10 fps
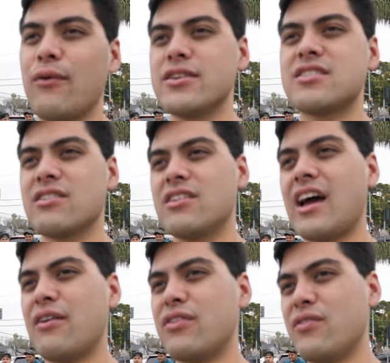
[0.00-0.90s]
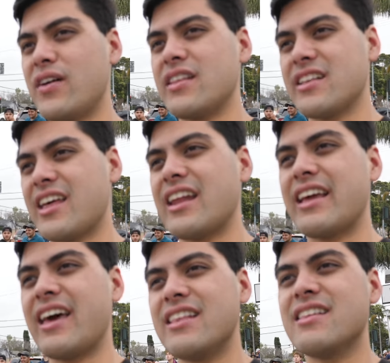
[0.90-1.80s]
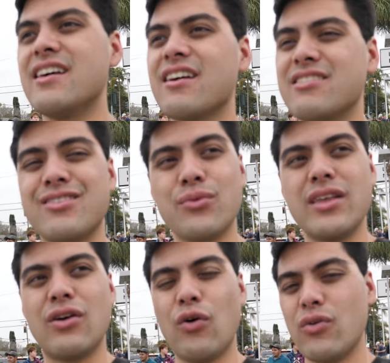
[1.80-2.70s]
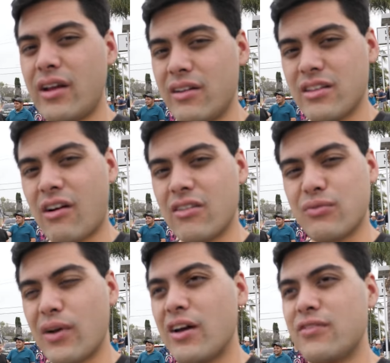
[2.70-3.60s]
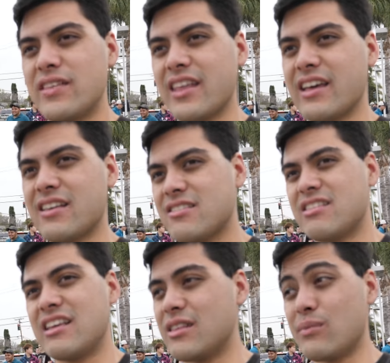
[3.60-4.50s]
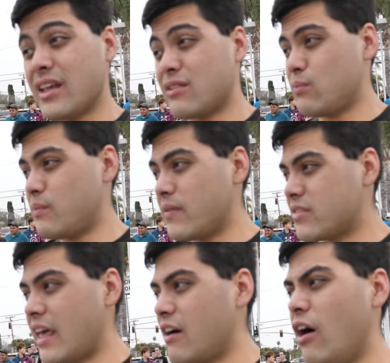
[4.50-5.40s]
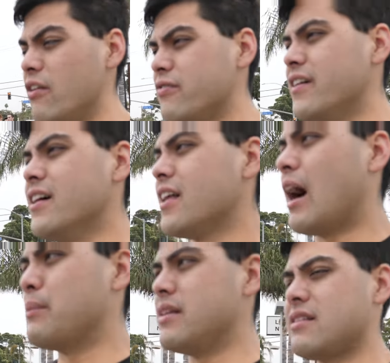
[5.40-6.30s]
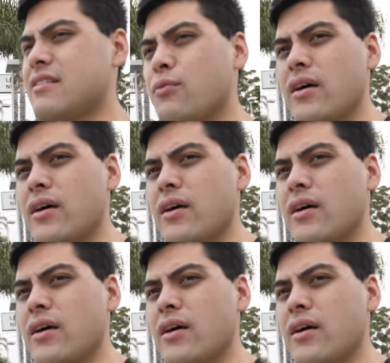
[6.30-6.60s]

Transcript: I wish they're gonna have an event like that again because it's really cool hearing the cars rev and like seeing them like take off. I mean, it's a